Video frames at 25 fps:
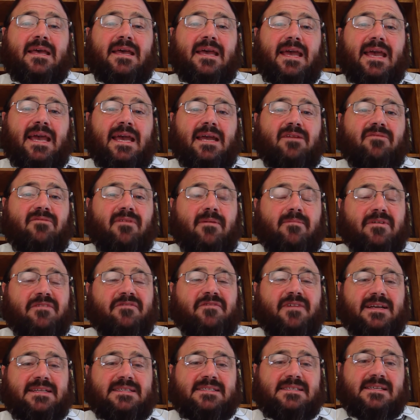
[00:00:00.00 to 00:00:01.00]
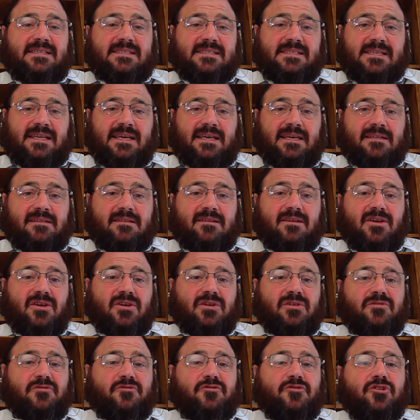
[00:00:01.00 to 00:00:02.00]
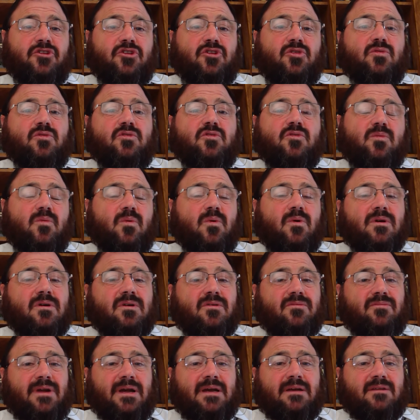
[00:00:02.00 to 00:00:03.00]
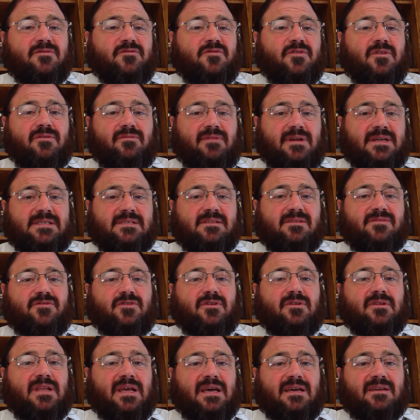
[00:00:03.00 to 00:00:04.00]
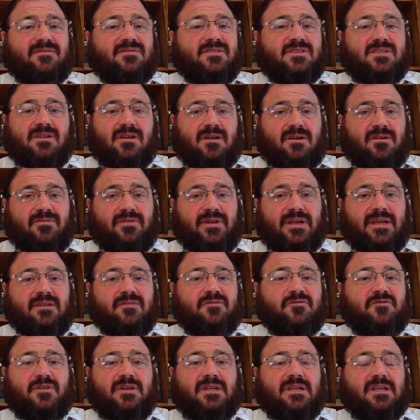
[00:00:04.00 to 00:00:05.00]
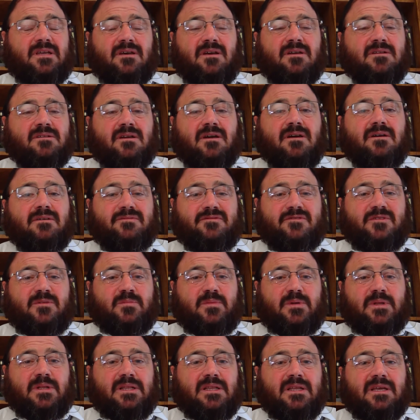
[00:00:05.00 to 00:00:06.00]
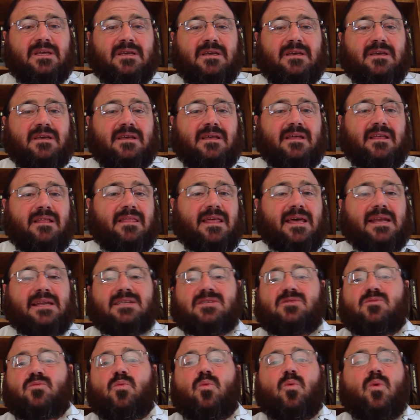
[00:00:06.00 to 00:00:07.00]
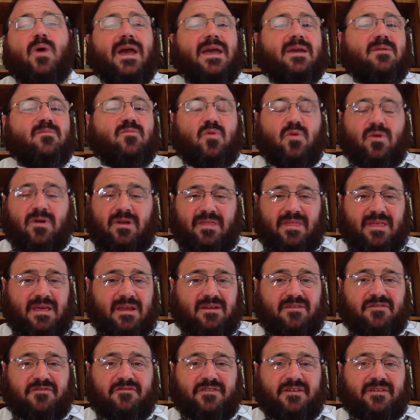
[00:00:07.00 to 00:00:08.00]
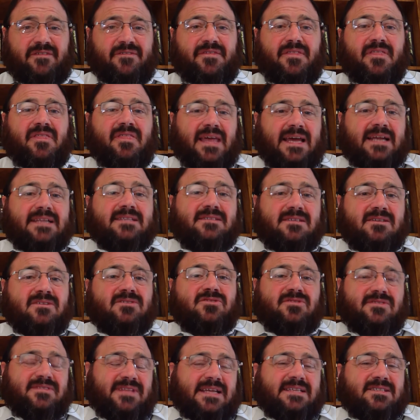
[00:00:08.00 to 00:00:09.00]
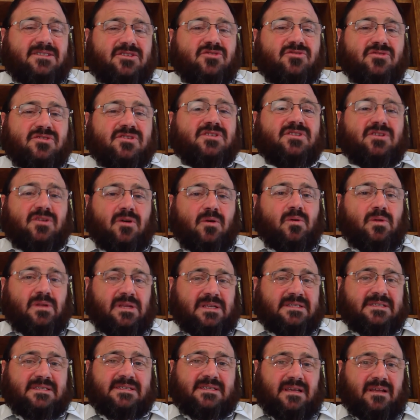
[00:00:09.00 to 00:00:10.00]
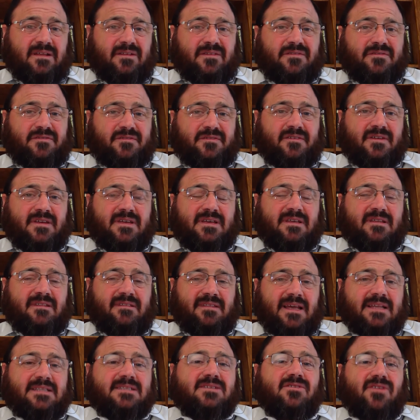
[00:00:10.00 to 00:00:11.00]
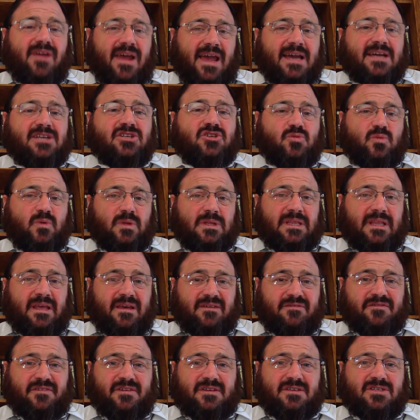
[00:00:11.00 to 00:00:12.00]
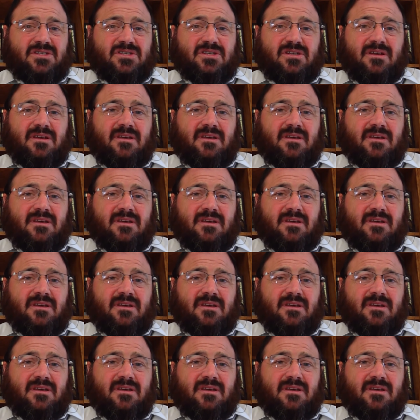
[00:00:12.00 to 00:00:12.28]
And Rabbi Feinstein said, for you to walk around for the rest of your life stuttering and feeling uncomfortable, that is way more than 1/5. That's your soul itself. That's your actual nefesh.